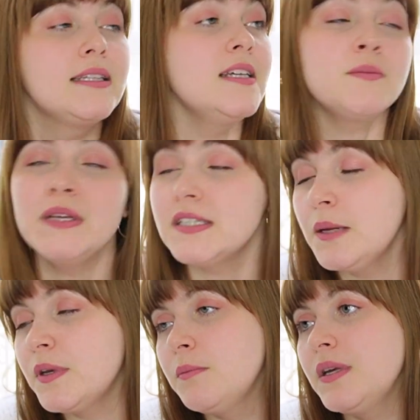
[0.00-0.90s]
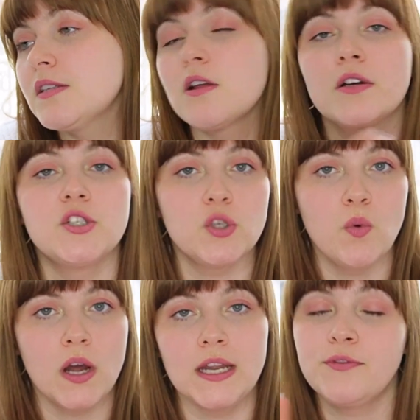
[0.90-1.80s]
This me time can be as long as you
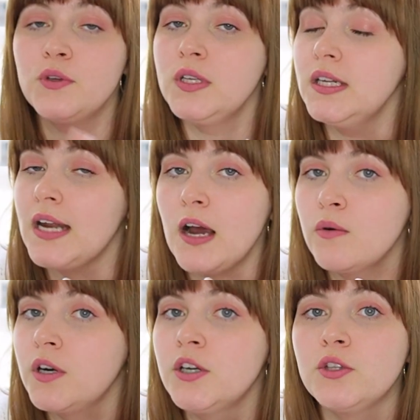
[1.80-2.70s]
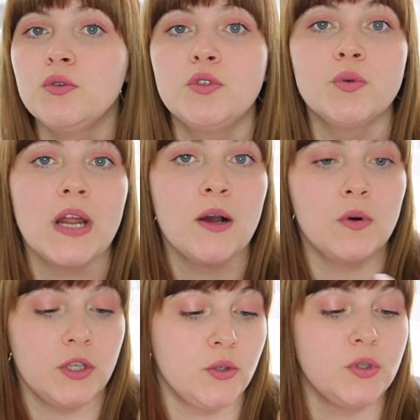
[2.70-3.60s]
want. If you need an hour, you do an
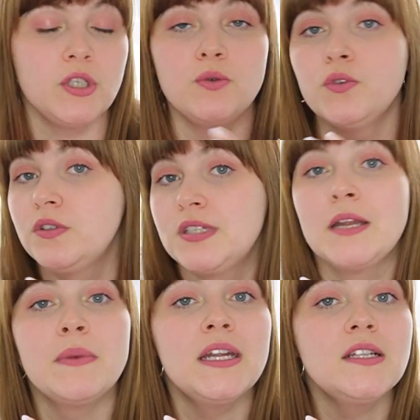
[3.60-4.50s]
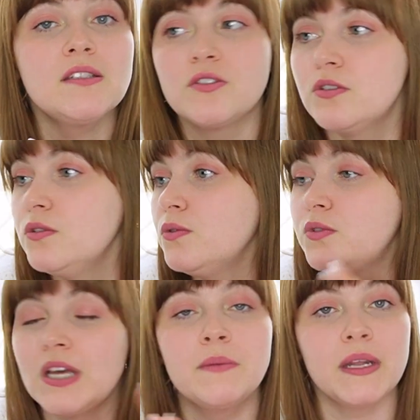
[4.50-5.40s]
hour. You do 10 minutes, you
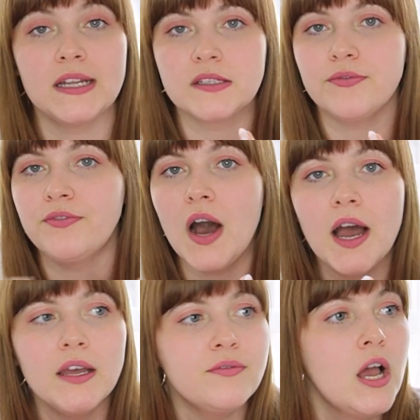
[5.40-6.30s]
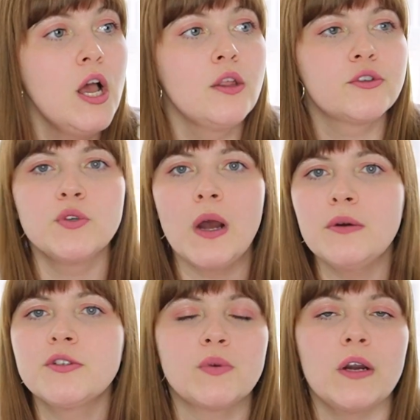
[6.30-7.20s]
10 minutes. Five, two
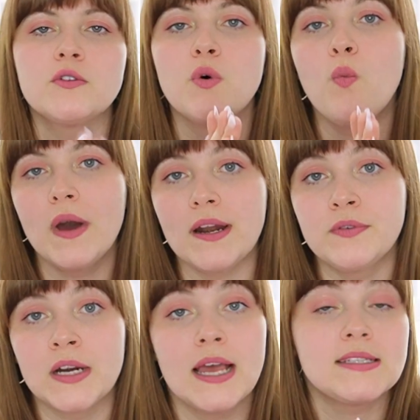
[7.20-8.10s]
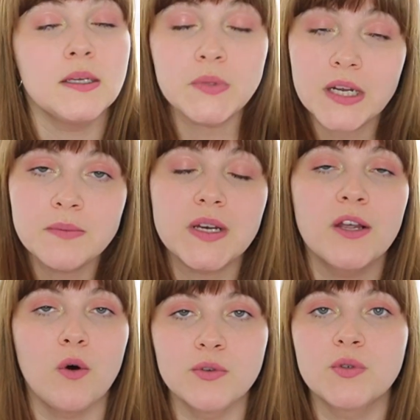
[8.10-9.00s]
hours, three hours, whatever. Sometimes
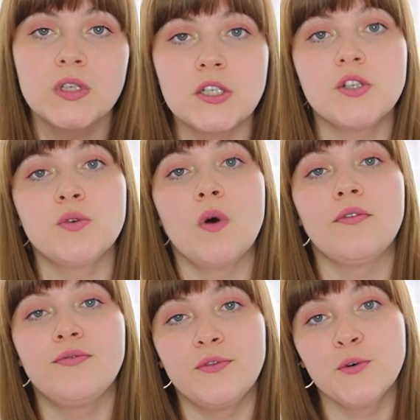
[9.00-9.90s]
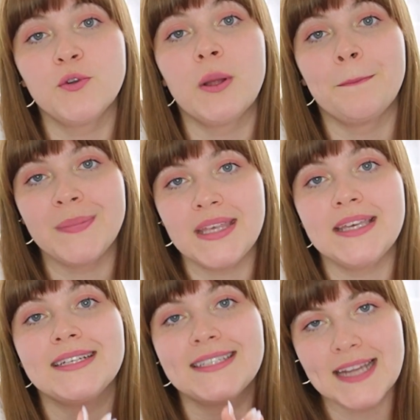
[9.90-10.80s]
I also need to do a full
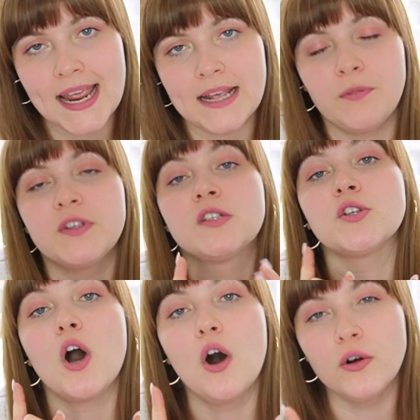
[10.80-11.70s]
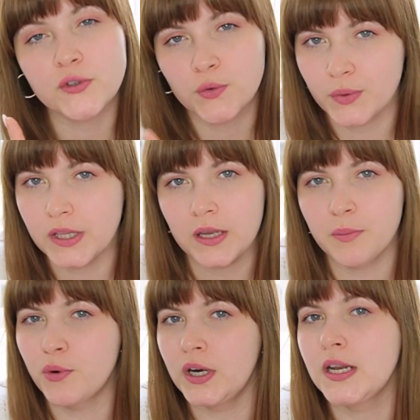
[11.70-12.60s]
me day. This is also really
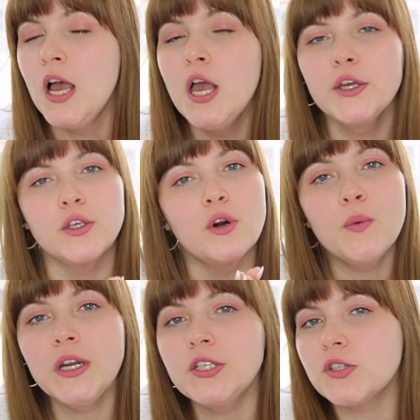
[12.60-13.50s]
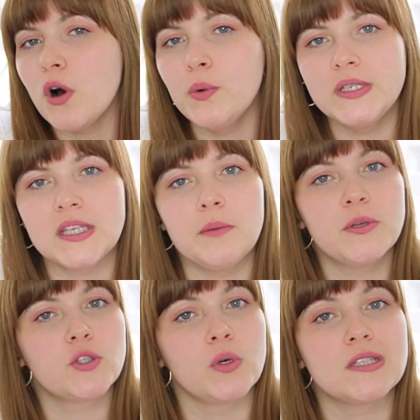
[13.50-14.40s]
important. You don't wanna just always keep
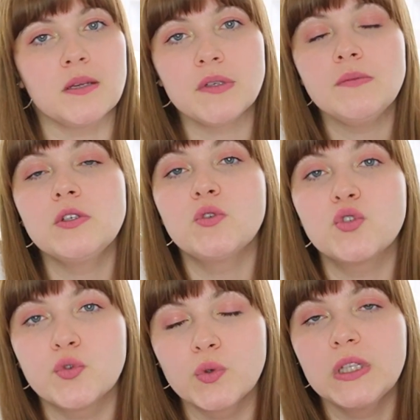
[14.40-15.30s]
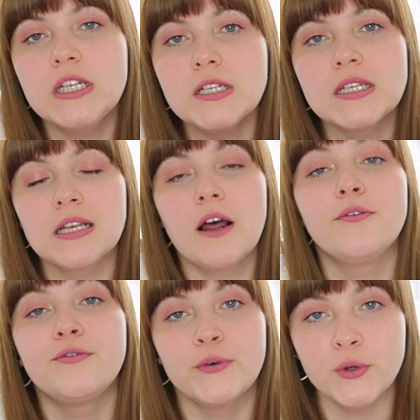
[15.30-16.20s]
it short. Sometimes you truly just need a
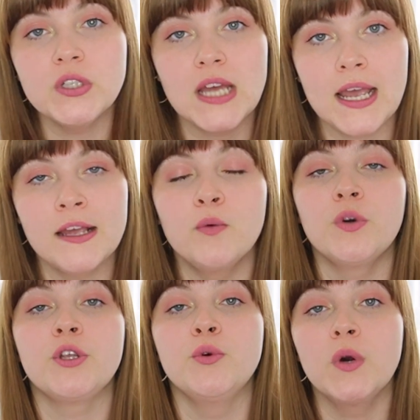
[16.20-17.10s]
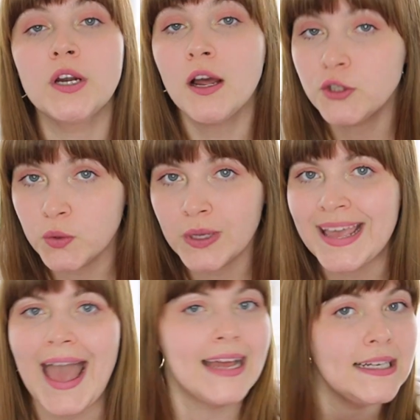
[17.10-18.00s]
full day when you are not
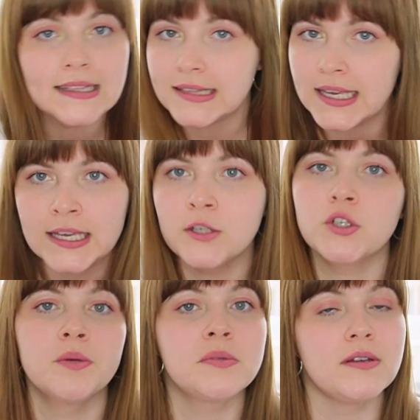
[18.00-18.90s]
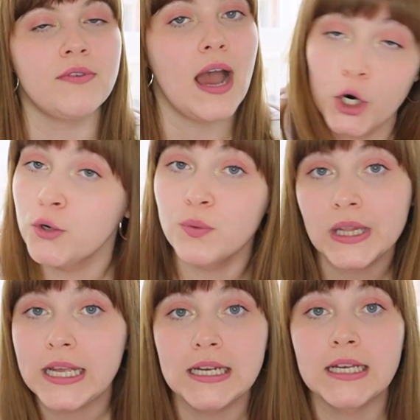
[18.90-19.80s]
doing anything in terms of art
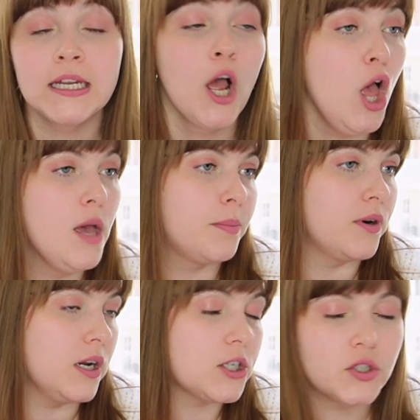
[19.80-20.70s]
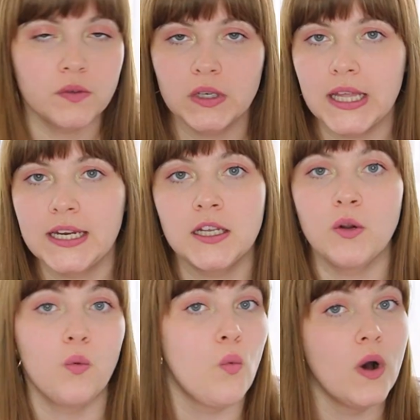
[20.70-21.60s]
related, production
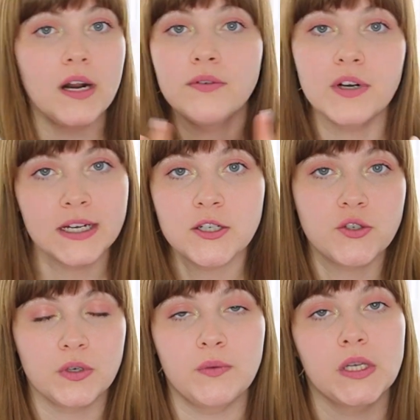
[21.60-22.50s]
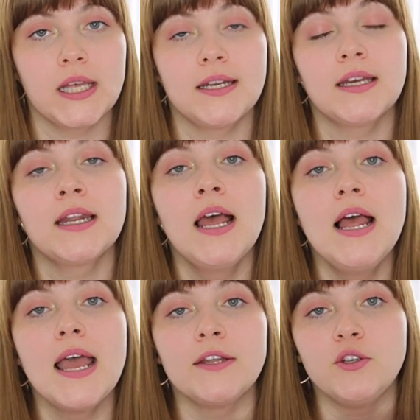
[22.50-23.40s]
related, whatever industry related,
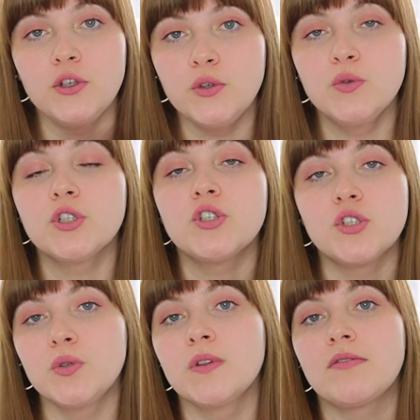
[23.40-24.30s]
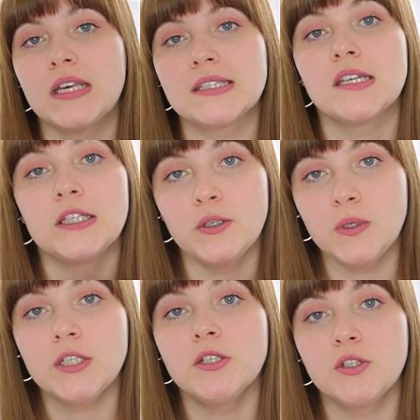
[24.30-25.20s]
and you just do the things that you
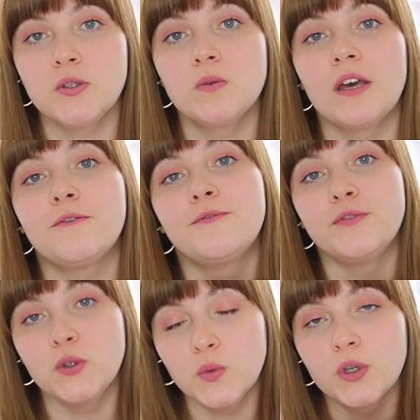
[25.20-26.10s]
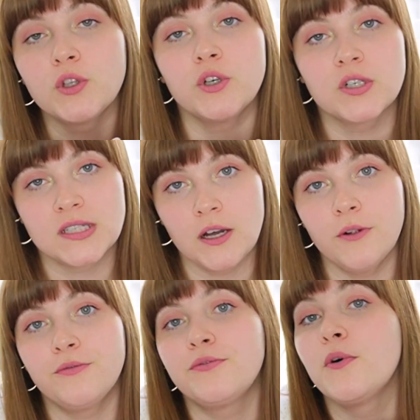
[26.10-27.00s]
need to do that fuel
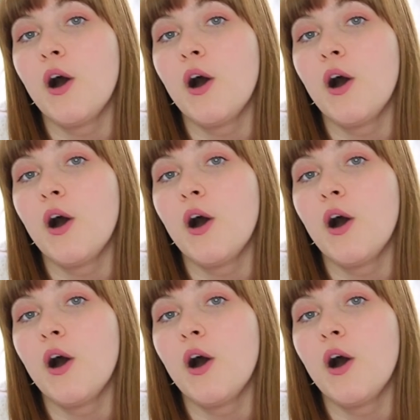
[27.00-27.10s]
yourself